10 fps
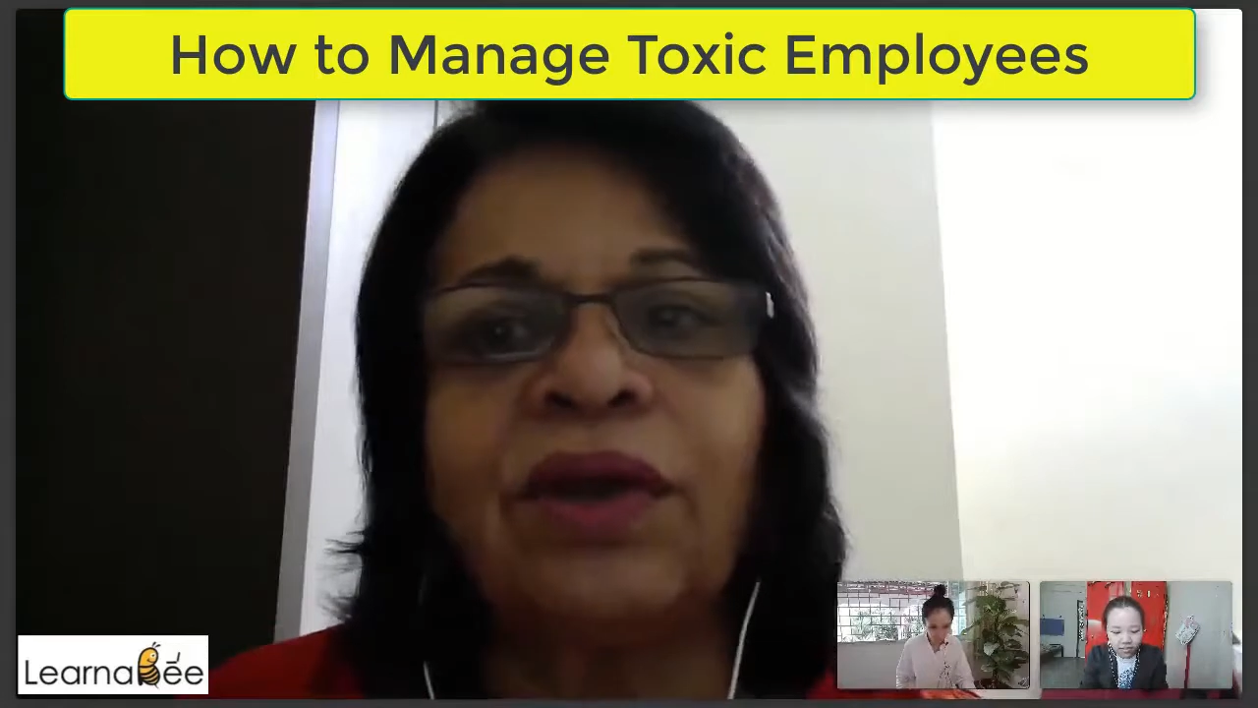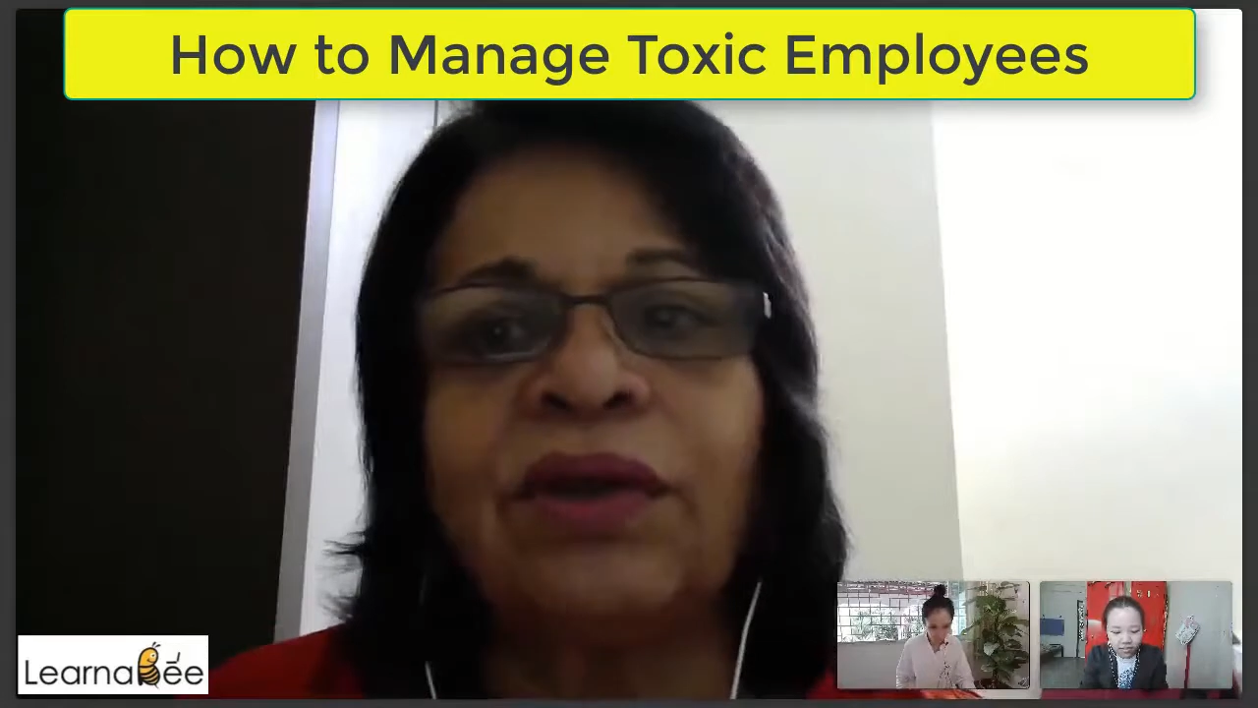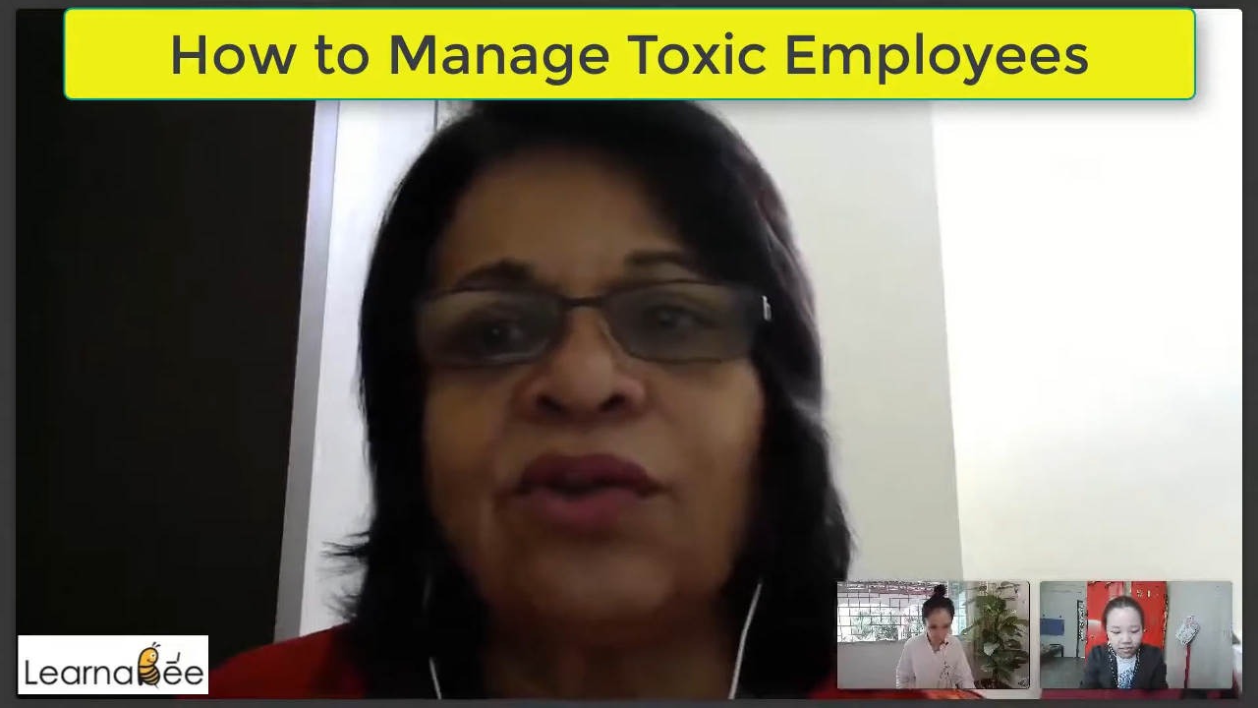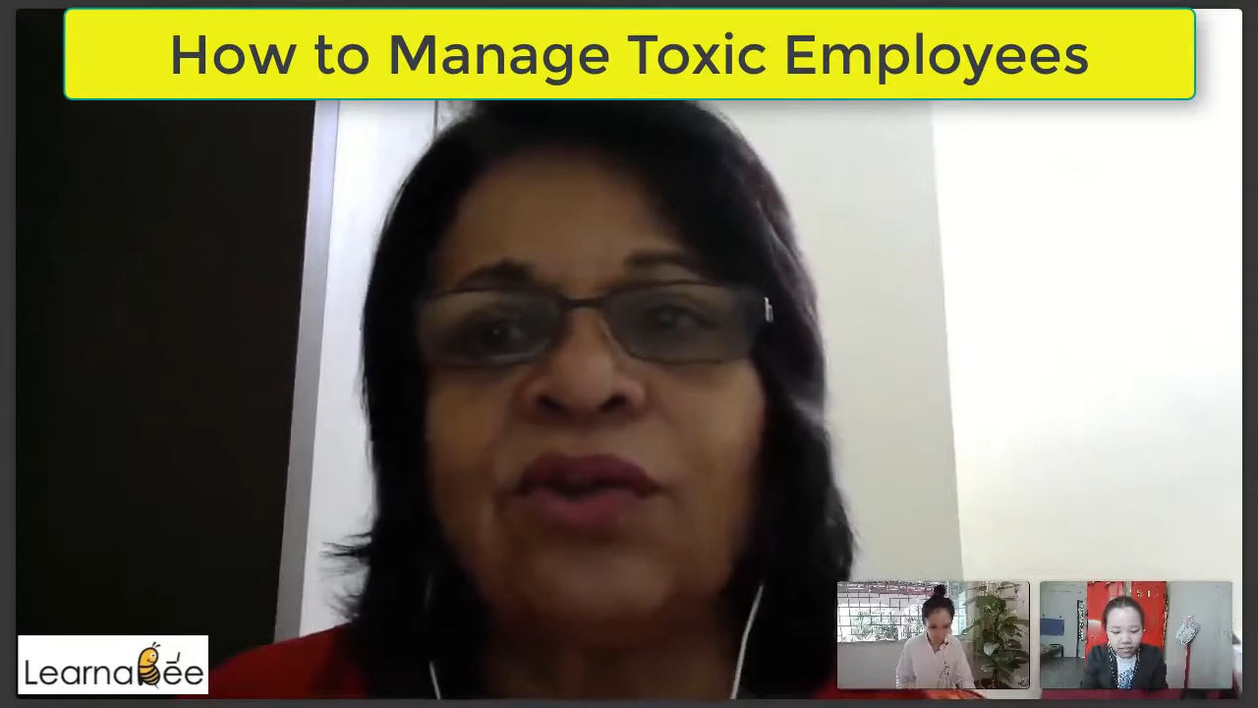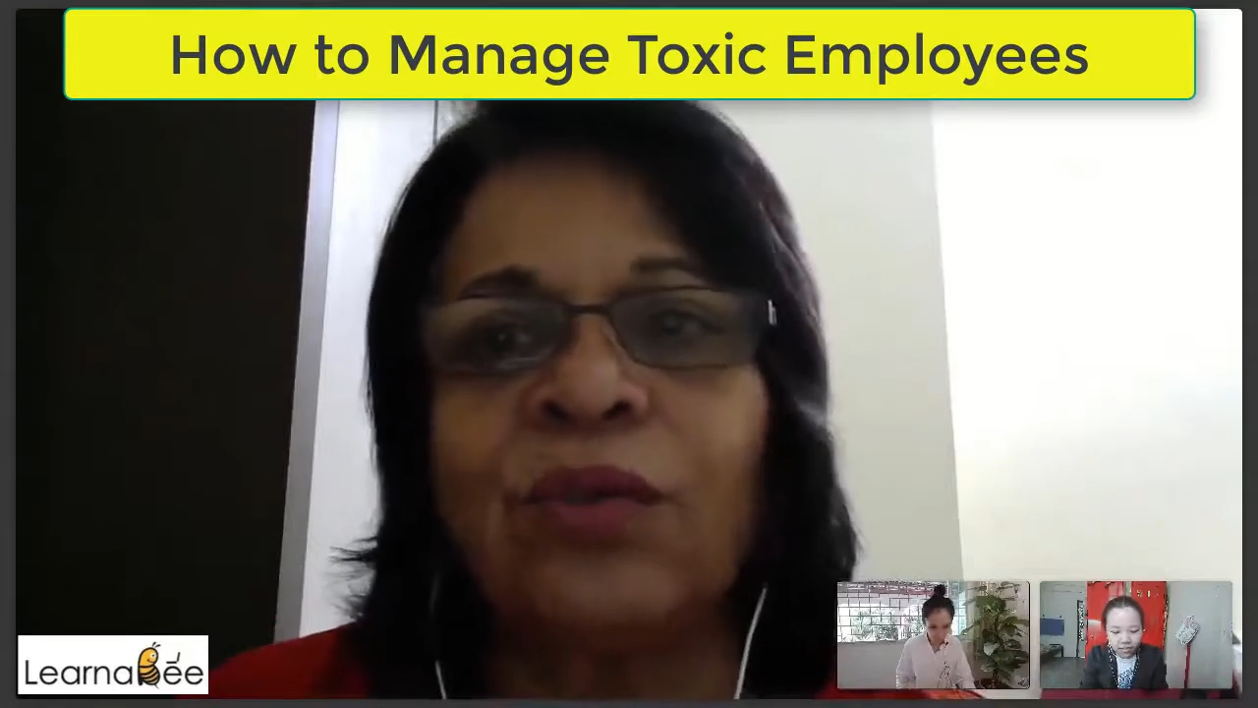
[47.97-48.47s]

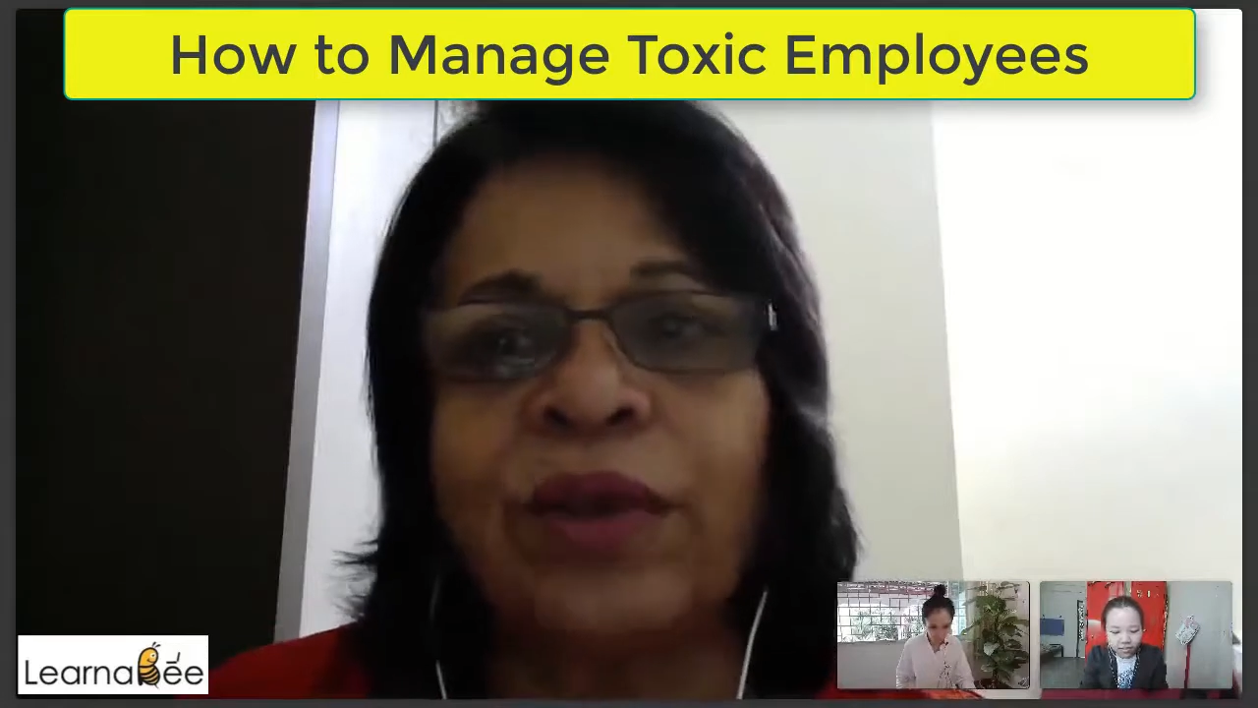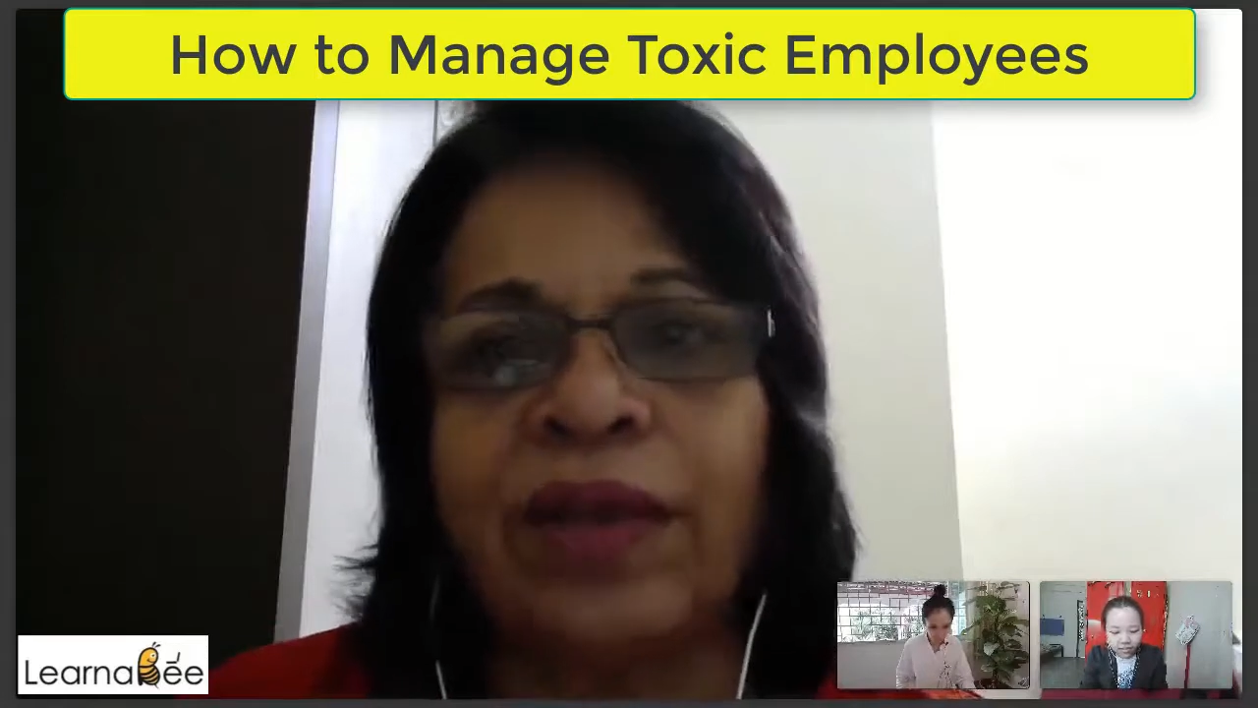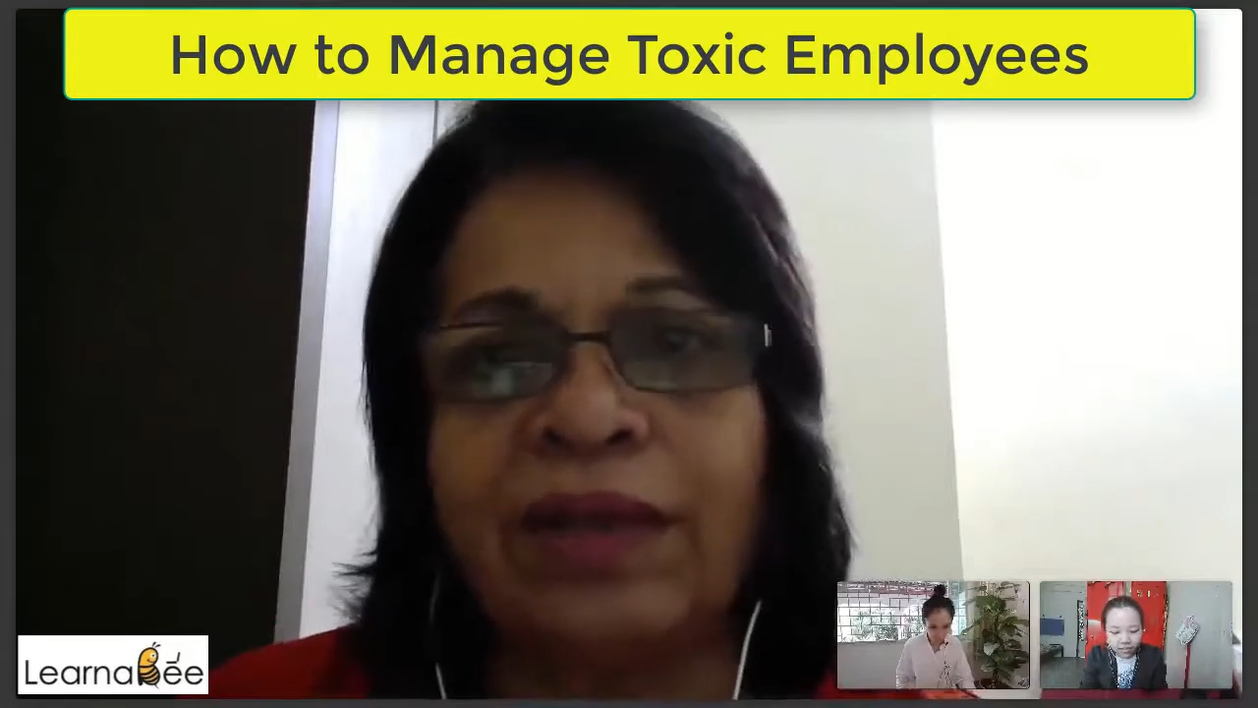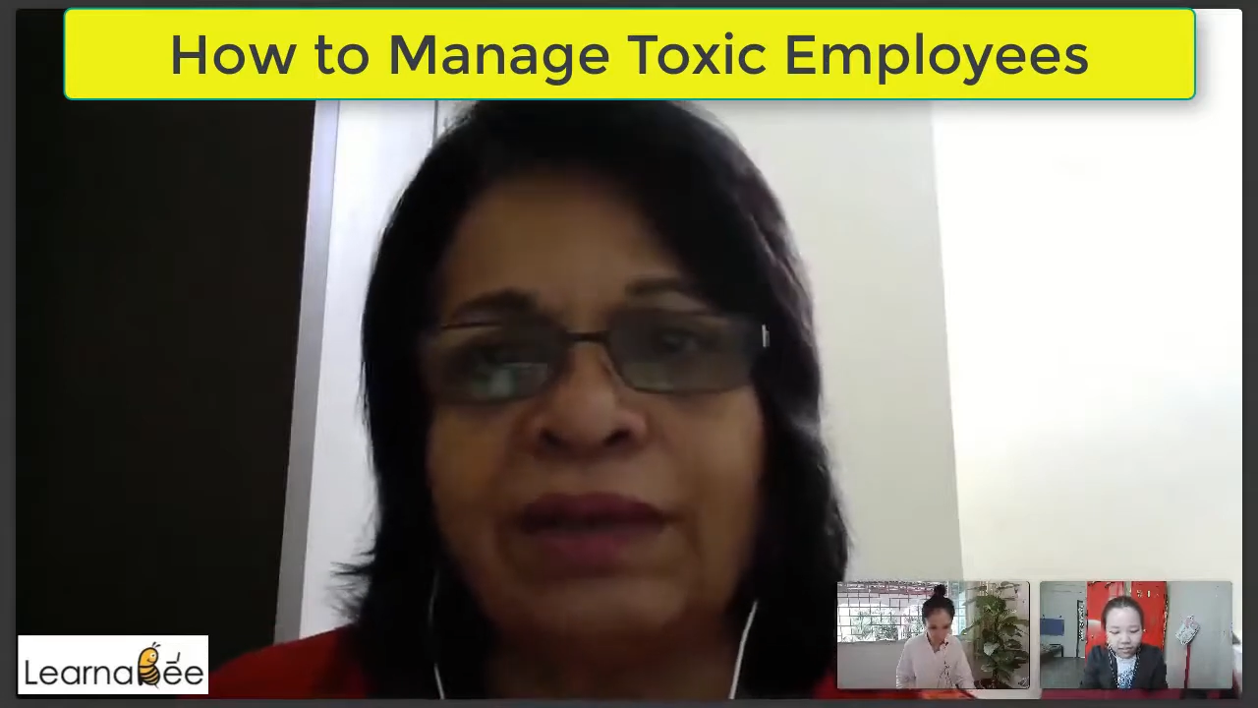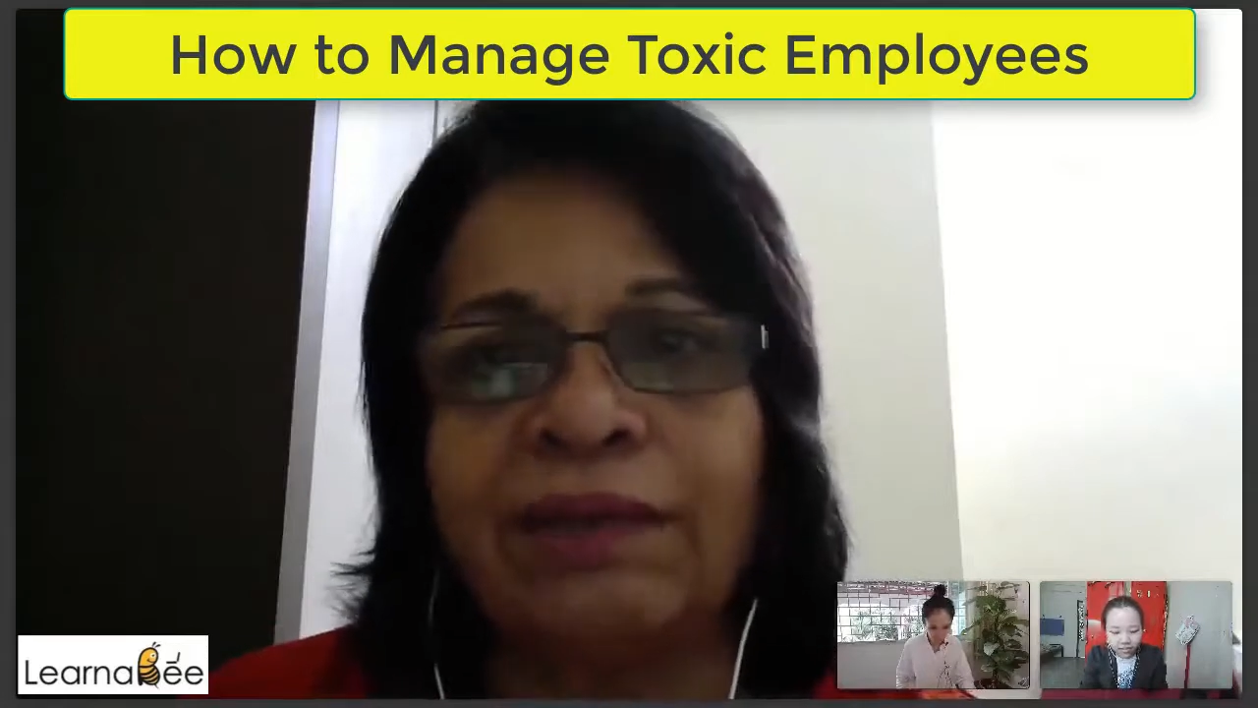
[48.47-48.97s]
not go away